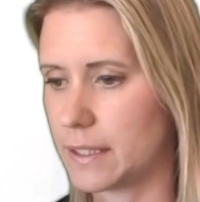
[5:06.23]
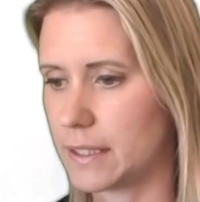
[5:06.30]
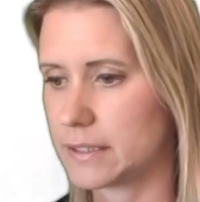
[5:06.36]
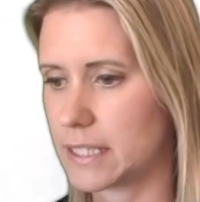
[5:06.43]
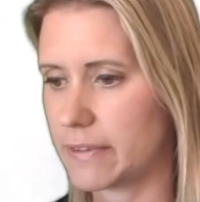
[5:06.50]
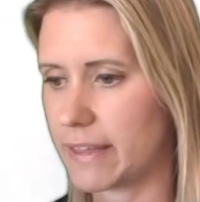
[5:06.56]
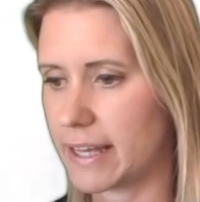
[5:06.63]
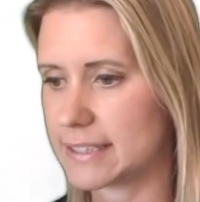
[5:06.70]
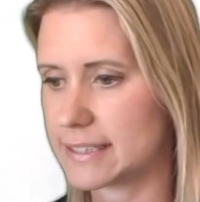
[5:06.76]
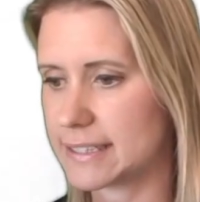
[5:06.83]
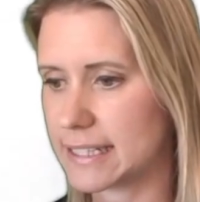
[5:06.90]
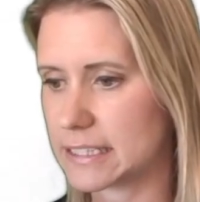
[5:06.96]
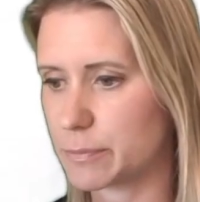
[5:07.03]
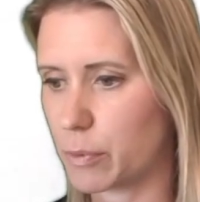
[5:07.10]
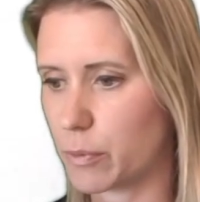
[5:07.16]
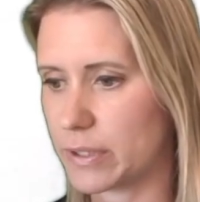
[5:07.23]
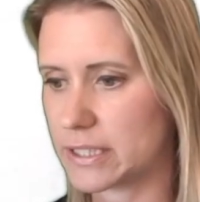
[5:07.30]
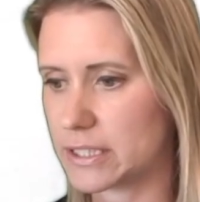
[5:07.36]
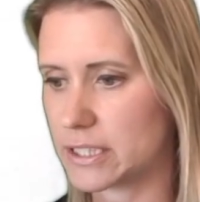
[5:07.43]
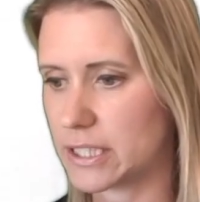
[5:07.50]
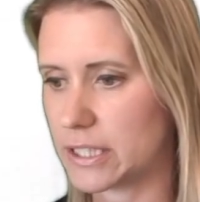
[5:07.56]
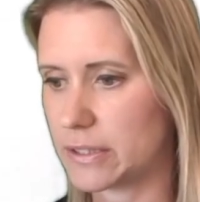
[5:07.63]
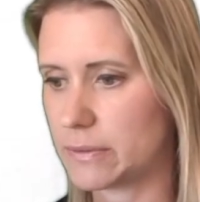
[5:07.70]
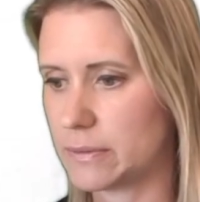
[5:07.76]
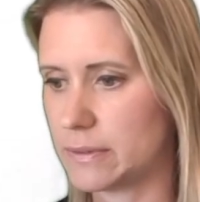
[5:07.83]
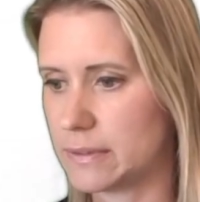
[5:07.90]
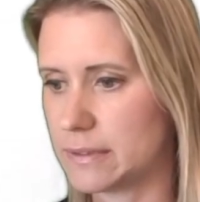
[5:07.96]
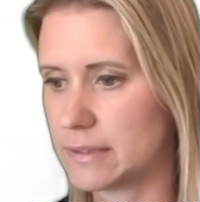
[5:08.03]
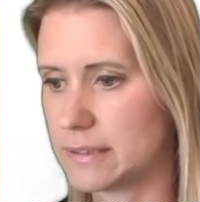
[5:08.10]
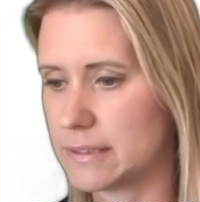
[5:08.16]
So that's 6.2
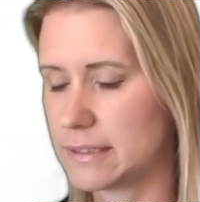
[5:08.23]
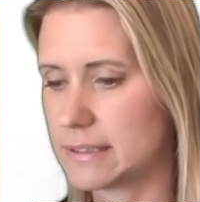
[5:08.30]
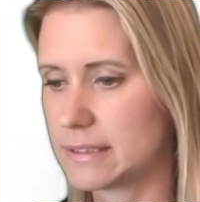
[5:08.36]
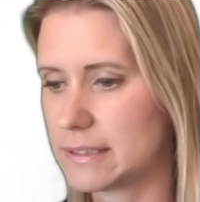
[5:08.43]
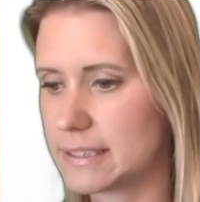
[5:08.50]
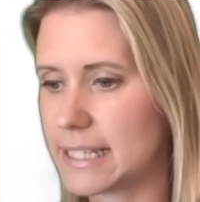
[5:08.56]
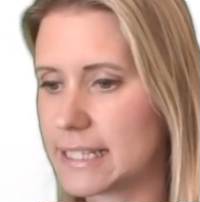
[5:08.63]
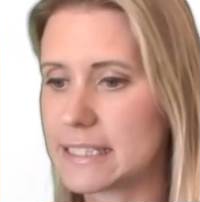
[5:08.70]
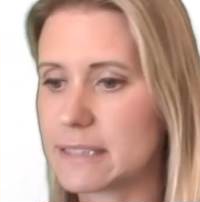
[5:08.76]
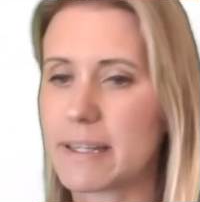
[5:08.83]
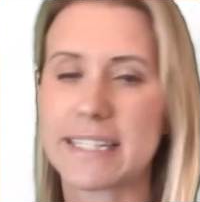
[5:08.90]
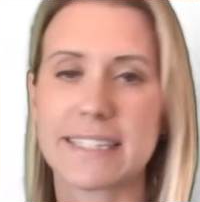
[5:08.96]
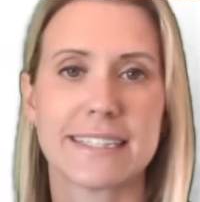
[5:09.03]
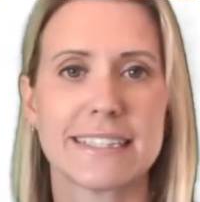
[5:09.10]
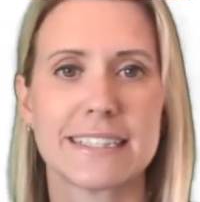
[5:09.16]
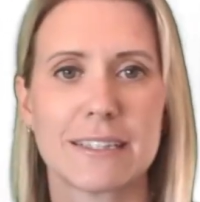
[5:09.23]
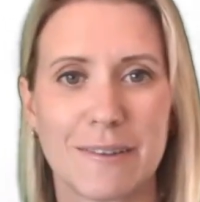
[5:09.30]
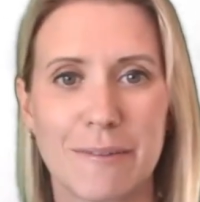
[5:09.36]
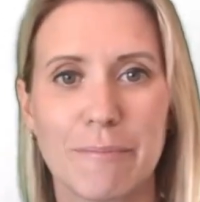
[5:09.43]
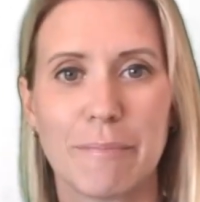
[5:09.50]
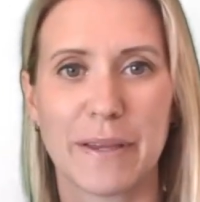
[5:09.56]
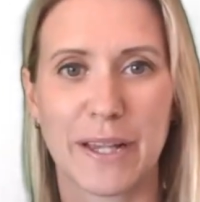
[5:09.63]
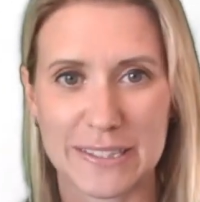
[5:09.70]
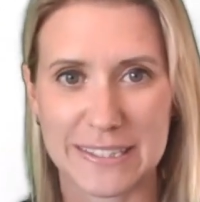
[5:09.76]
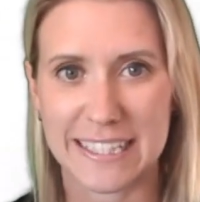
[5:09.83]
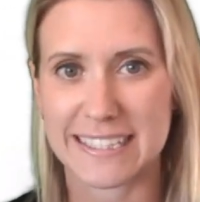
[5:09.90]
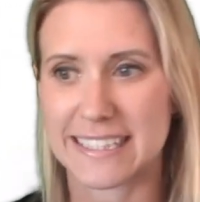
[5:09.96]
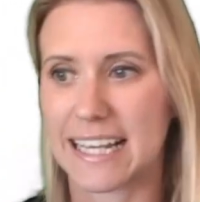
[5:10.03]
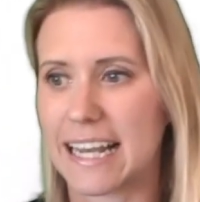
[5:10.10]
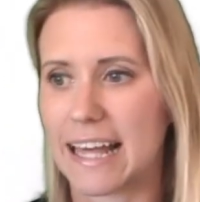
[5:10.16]
centimetres because
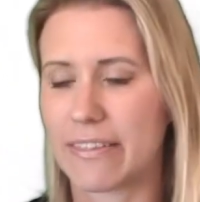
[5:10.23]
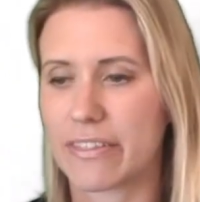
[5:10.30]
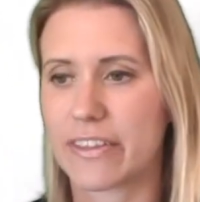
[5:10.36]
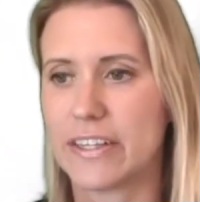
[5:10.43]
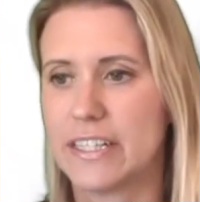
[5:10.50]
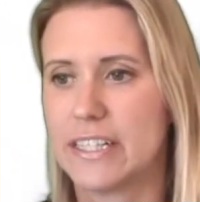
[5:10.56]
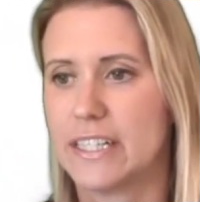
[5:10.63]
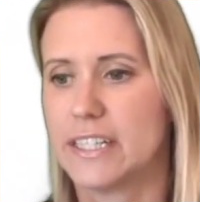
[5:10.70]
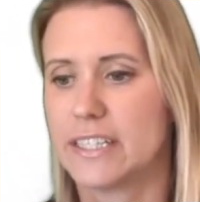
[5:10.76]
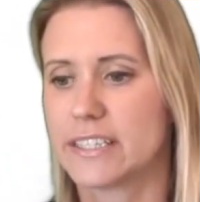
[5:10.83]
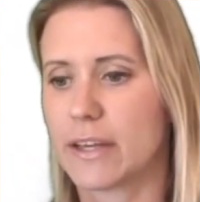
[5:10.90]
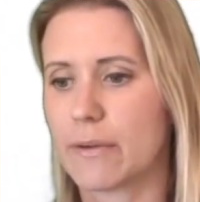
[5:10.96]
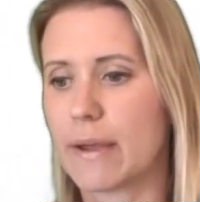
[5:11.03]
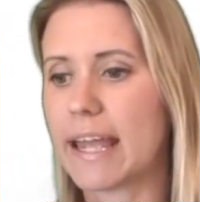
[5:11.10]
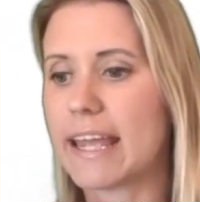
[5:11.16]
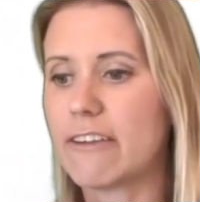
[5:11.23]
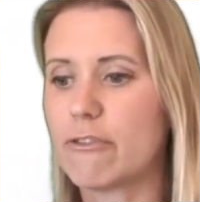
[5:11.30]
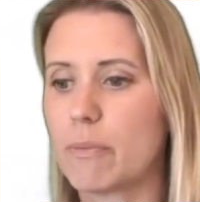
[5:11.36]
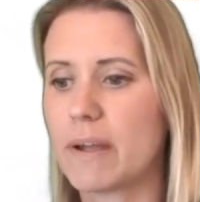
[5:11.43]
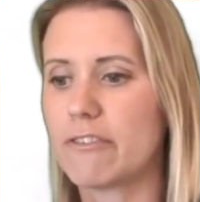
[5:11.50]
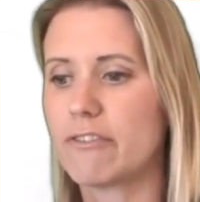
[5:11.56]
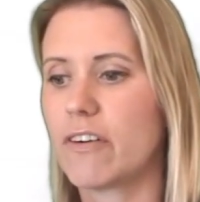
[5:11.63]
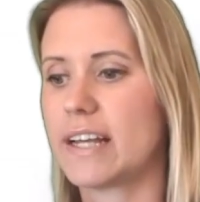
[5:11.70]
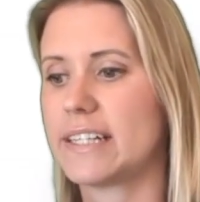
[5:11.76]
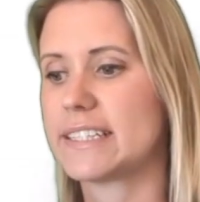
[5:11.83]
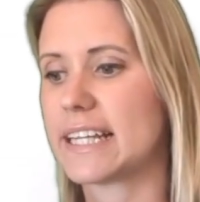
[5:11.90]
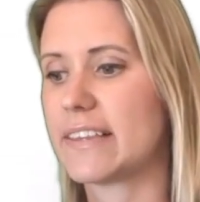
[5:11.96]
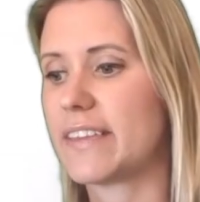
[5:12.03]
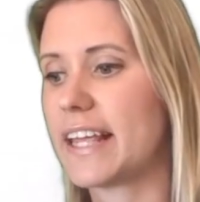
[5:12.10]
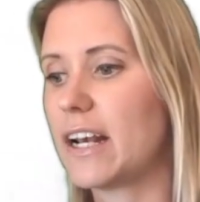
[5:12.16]
it's a length. So if we are
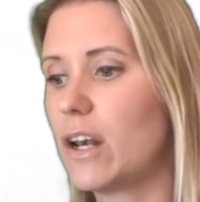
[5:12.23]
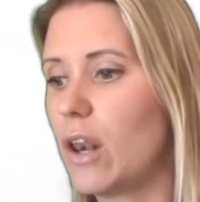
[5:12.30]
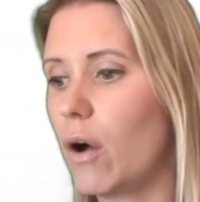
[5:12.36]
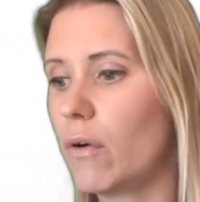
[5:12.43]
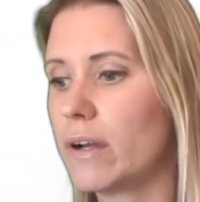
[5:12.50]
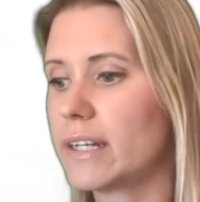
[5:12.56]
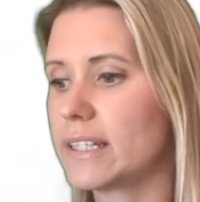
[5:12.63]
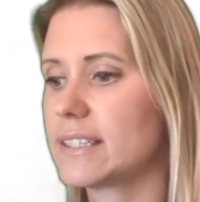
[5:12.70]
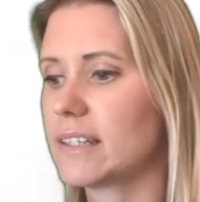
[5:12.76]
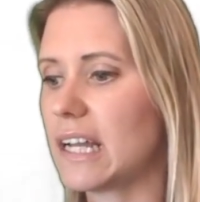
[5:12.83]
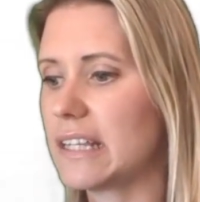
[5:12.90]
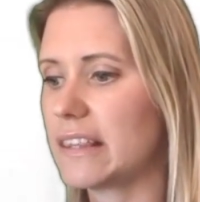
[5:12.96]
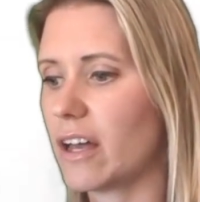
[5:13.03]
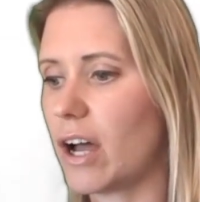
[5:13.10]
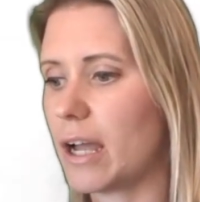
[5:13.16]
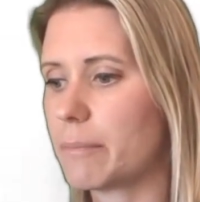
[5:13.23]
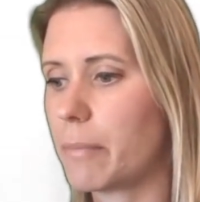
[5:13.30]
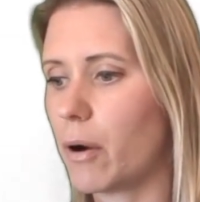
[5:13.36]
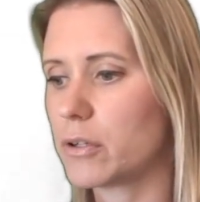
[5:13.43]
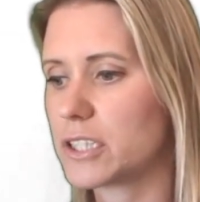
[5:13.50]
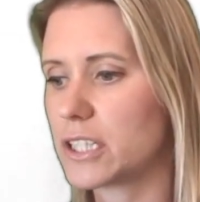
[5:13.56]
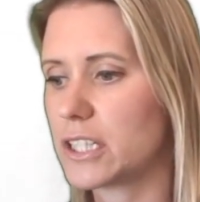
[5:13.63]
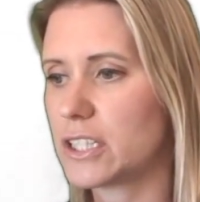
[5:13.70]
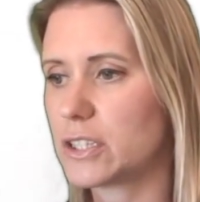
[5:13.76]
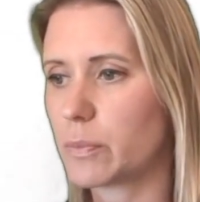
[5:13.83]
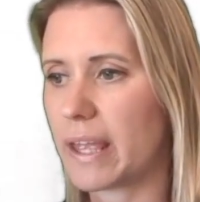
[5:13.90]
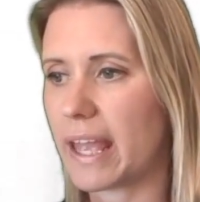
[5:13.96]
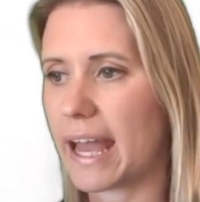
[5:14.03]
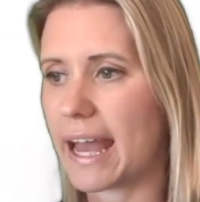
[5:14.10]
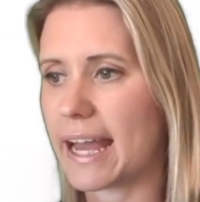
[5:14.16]
finding the longer side, the hypotenuse,
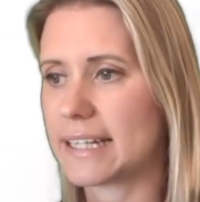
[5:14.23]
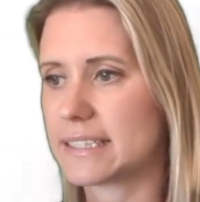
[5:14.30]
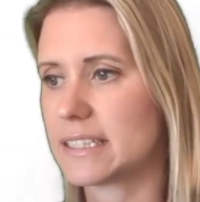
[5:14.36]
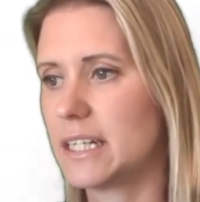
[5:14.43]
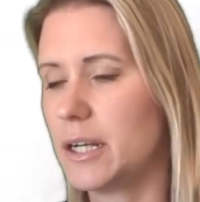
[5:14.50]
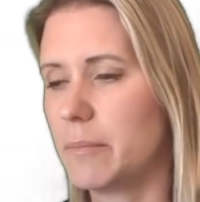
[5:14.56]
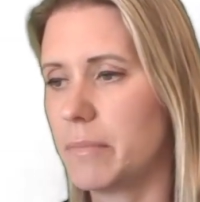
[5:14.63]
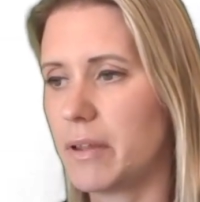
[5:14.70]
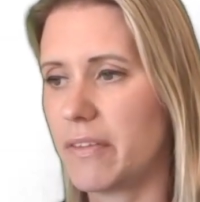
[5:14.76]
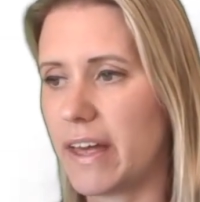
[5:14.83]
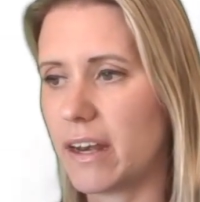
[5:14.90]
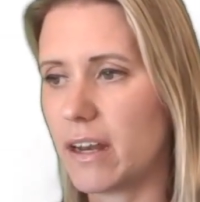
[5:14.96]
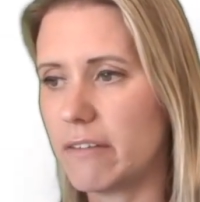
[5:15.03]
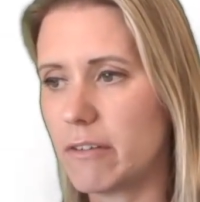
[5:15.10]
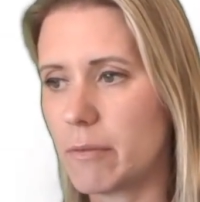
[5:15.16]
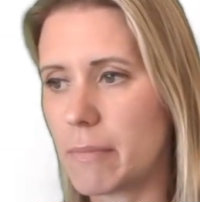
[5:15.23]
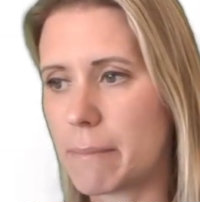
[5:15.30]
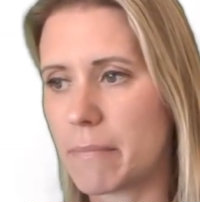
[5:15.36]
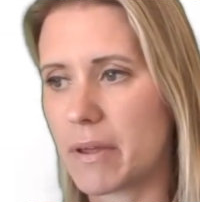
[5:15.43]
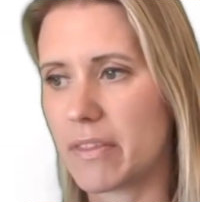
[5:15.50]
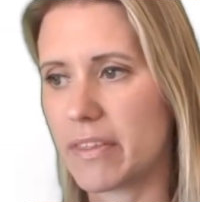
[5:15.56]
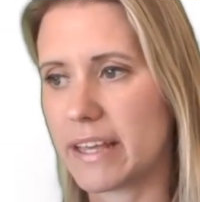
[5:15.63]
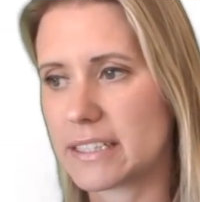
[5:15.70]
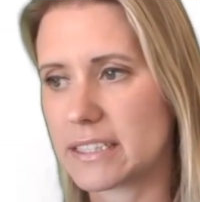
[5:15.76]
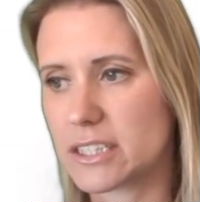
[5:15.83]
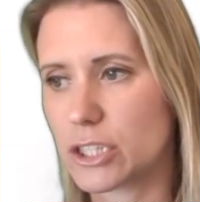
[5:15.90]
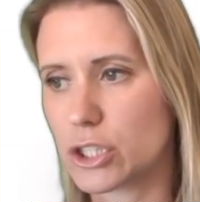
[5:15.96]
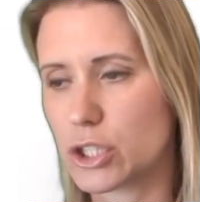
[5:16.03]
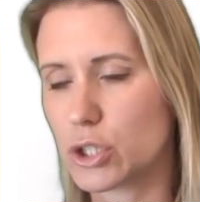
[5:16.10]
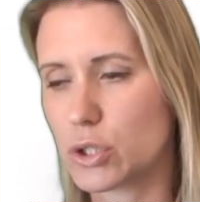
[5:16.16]
we add, but then I remember this,
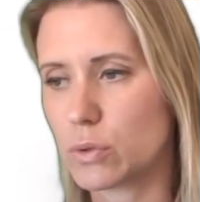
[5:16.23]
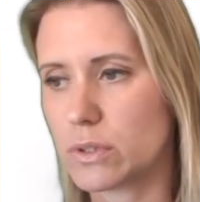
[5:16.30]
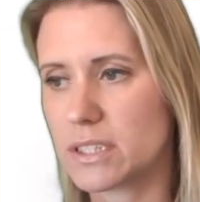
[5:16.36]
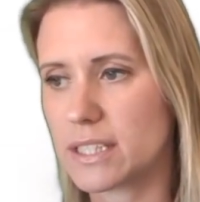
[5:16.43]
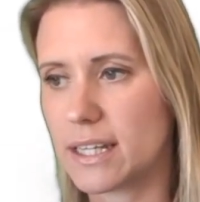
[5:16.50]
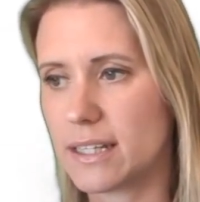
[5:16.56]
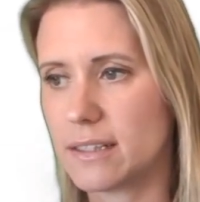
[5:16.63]
the shorter